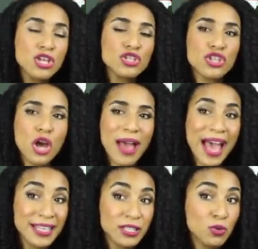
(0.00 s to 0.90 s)
So
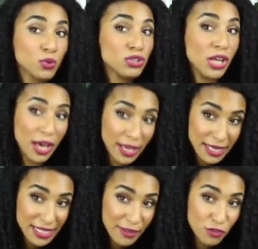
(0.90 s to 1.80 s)
as an
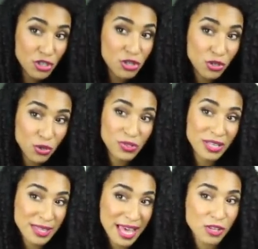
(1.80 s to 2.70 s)
alternative to you
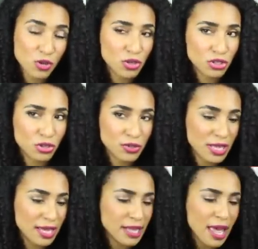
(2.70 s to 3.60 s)
using that, you could use
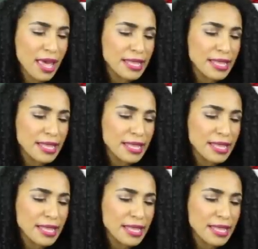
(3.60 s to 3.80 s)
this.